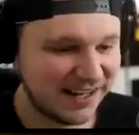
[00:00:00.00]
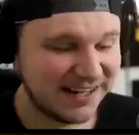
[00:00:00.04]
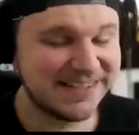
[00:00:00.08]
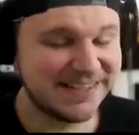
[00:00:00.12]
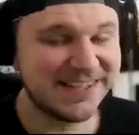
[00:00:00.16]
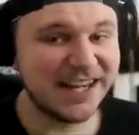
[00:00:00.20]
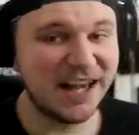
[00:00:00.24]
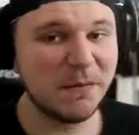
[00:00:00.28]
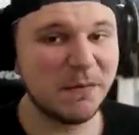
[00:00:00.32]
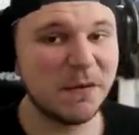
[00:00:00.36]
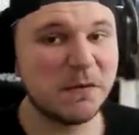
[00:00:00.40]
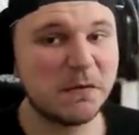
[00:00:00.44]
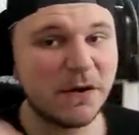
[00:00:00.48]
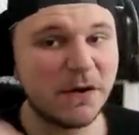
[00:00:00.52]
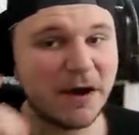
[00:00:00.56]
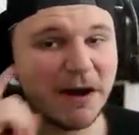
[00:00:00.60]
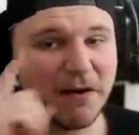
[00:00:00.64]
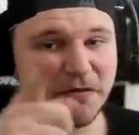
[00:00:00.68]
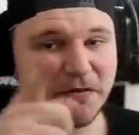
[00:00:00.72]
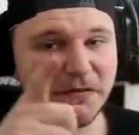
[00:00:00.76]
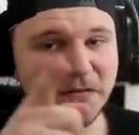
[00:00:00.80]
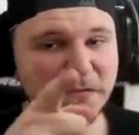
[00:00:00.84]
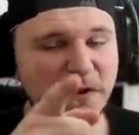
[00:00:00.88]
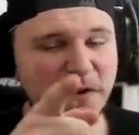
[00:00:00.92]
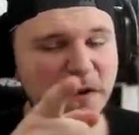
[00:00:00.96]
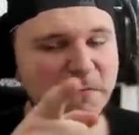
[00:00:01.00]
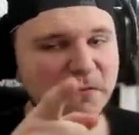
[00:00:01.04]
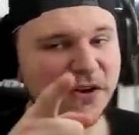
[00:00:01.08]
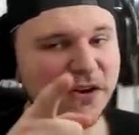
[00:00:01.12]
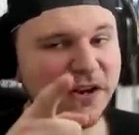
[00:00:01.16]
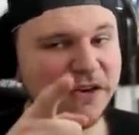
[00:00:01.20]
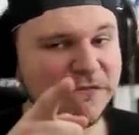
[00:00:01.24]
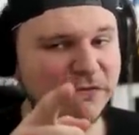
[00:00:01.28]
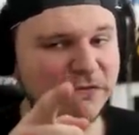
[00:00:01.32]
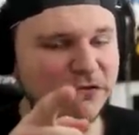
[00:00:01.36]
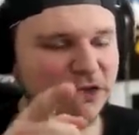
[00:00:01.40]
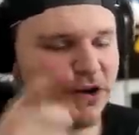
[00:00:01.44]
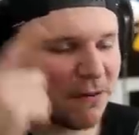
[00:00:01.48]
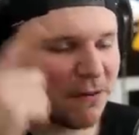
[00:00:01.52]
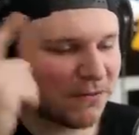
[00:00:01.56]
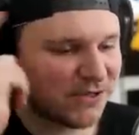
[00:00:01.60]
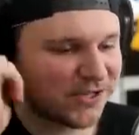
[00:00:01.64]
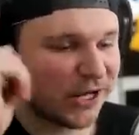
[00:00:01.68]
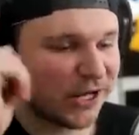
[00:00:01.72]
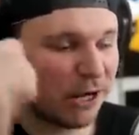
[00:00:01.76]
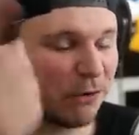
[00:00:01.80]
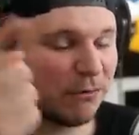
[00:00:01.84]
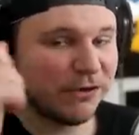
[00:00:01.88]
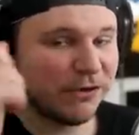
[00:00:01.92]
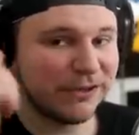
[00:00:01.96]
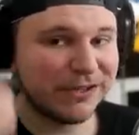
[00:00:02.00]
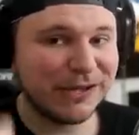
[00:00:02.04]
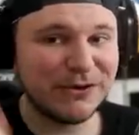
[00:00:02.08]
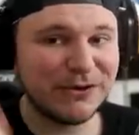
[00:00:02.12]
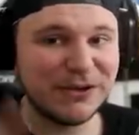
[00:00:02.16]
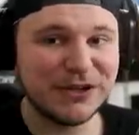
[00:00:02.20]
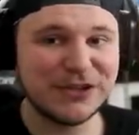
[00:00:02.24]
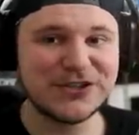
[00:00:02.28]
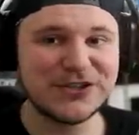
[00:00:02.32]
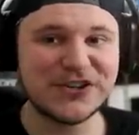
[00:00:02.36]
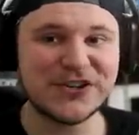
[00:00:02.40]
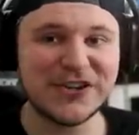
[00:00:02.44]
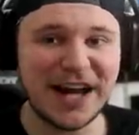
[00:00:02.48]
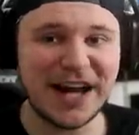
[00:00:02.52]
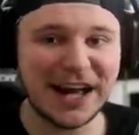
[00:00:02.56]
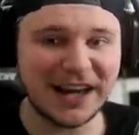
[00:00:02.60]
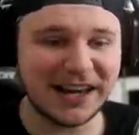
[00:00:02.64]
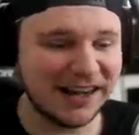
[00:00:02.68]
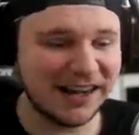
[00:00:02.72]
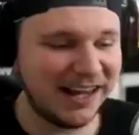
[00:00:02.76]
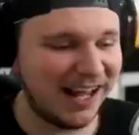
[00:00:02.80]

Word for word: And tell me where you remember him from so I will know that you're not